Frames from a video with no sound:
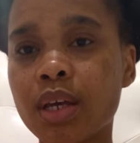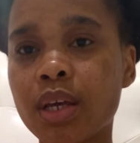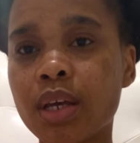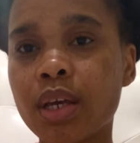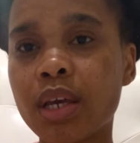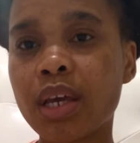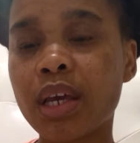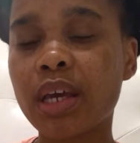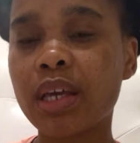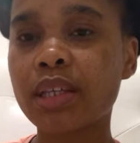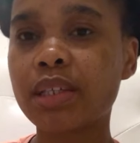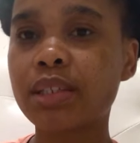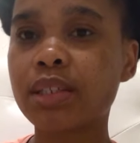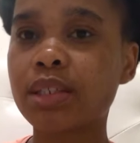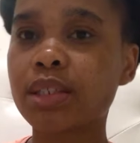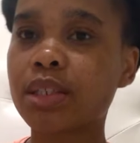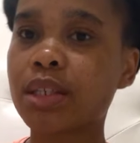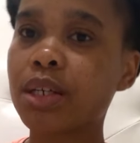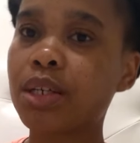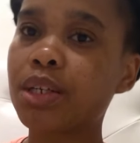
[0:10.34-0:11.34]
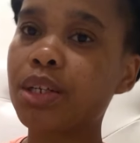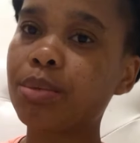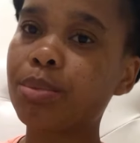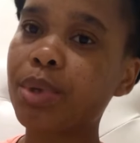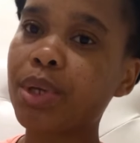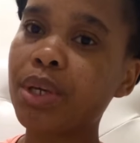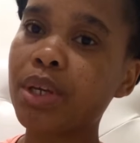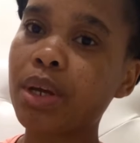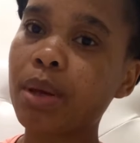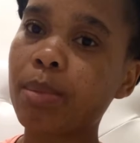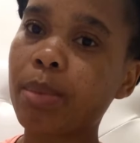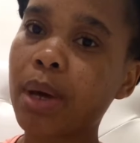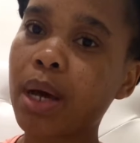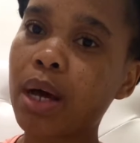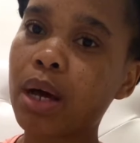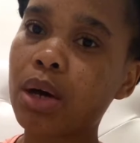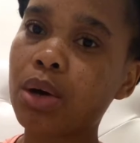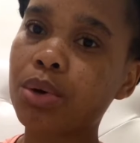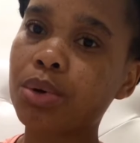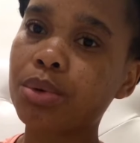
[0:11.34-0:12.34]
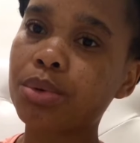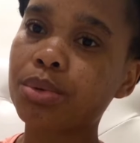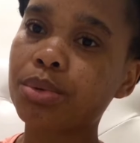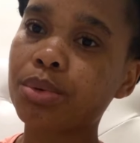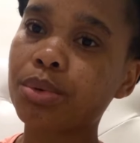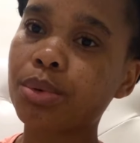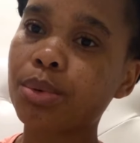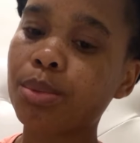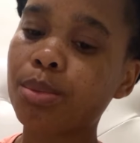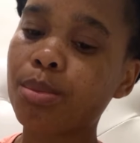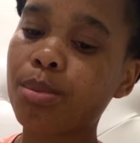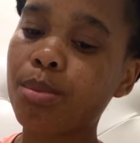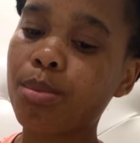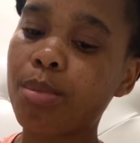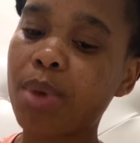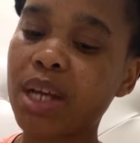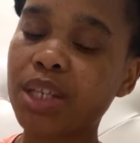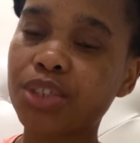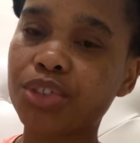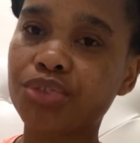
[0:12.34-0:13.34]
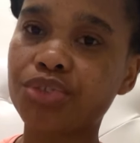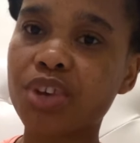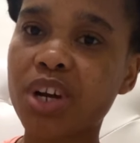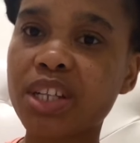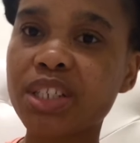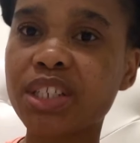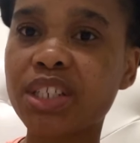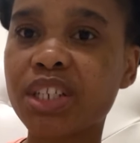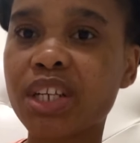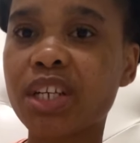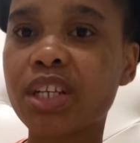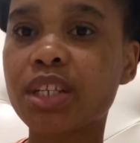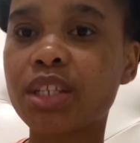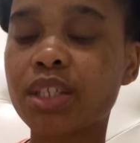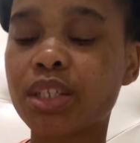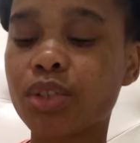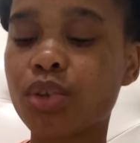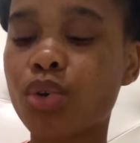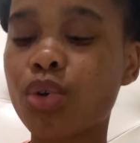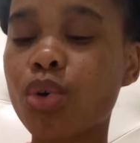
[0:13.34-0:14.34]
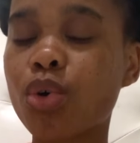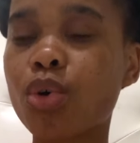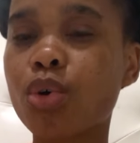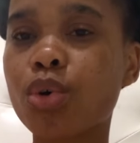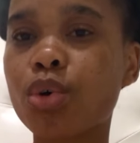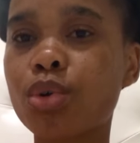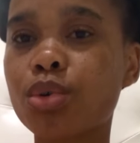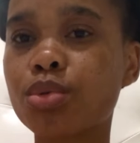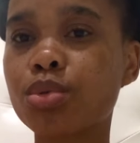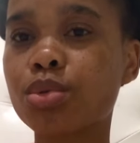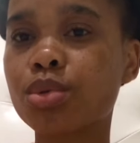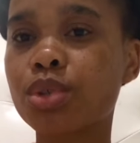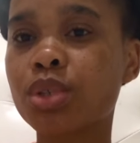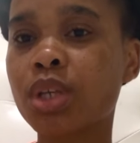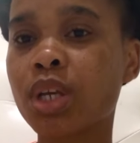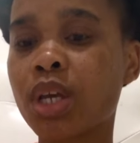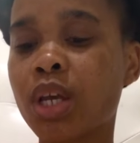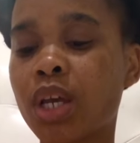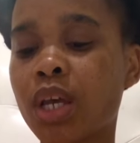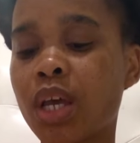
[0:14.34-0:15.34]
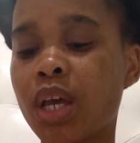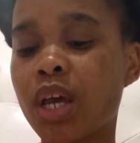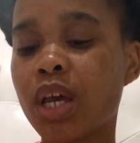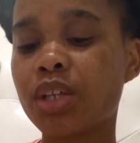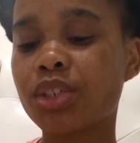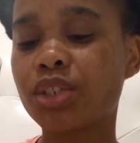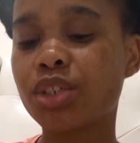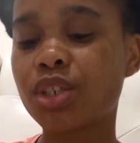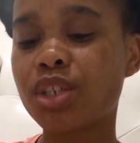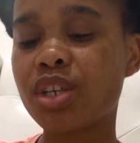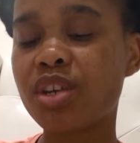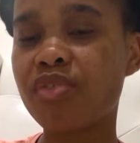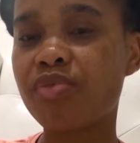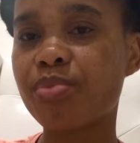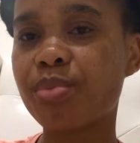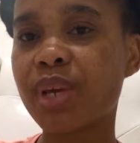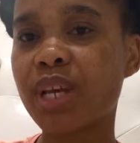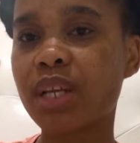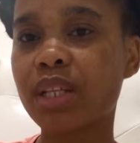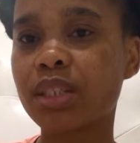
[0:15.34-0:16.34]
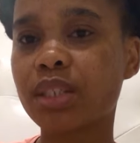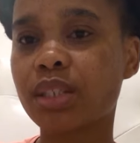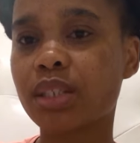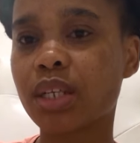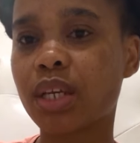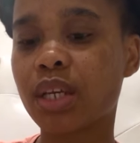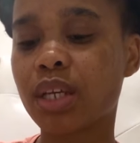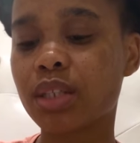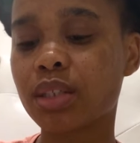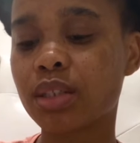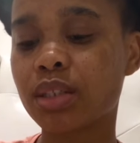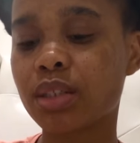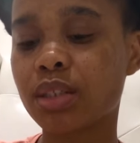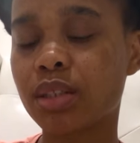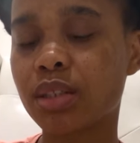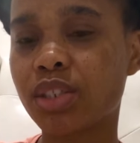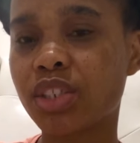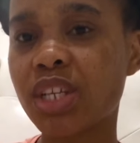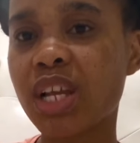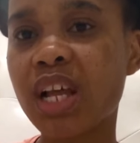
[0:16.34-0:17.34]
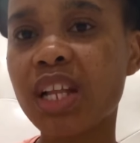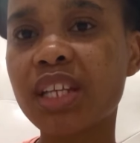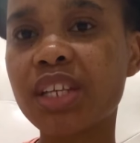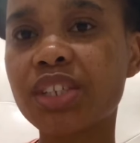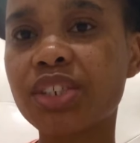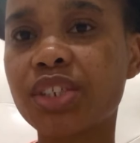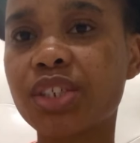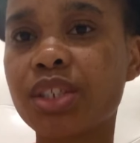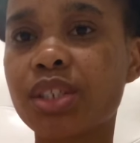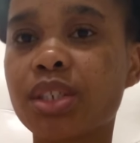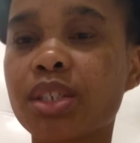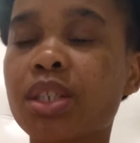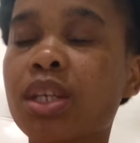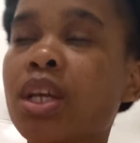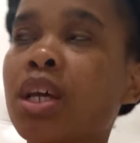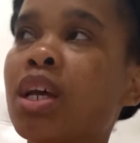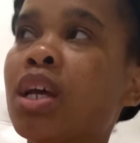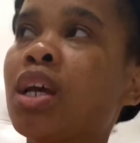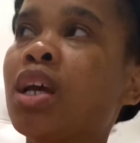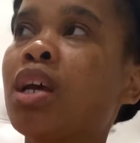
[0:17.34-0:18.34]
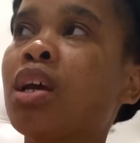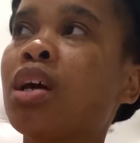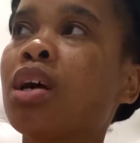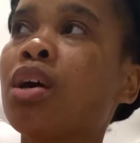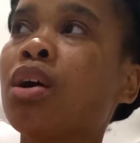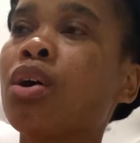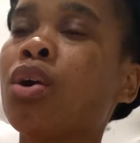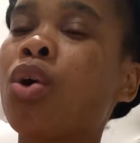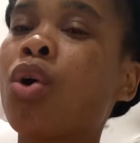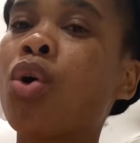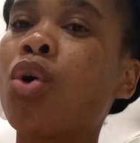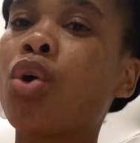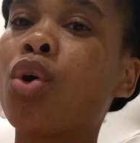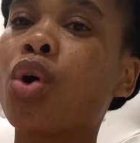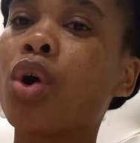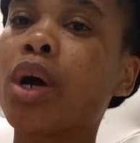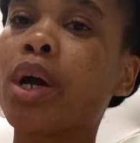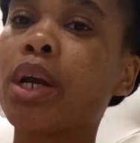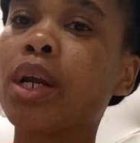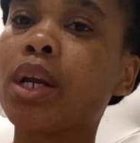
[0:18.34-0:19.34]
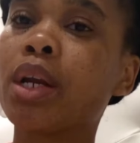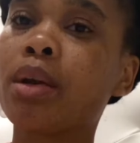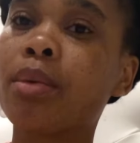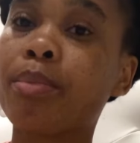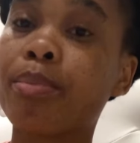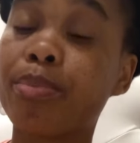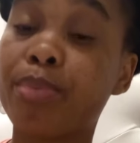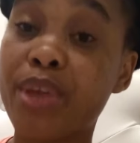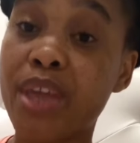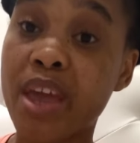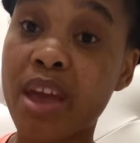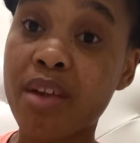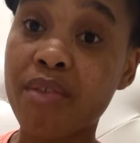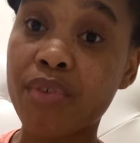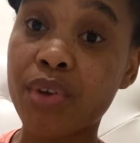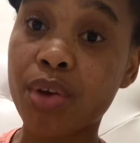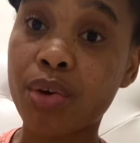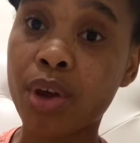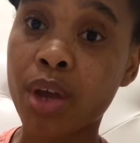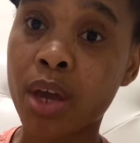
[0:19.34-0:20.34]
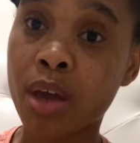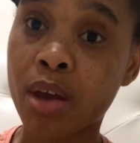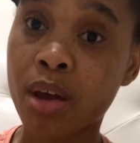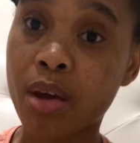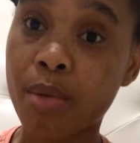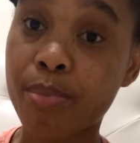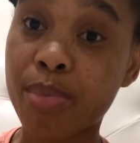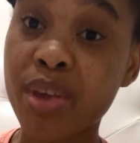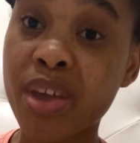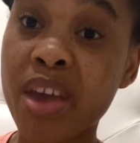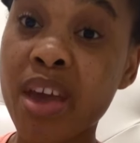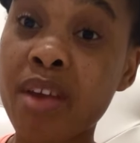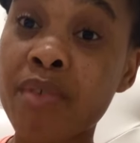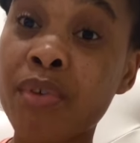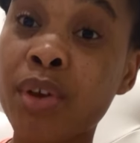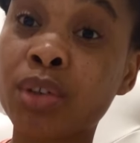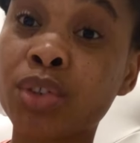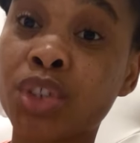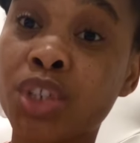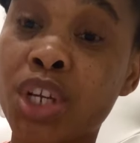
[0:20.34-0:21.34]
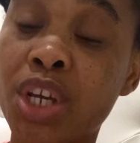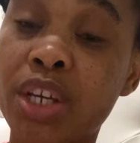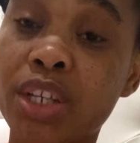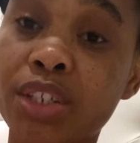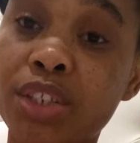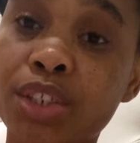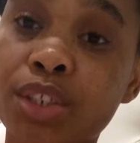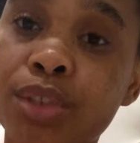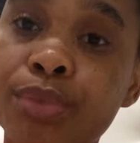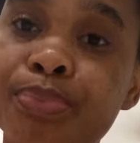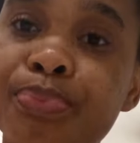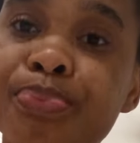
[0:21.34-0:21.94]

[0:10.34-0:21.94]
is going to be about my strategies, goals, achievements, and challenges on behavior change.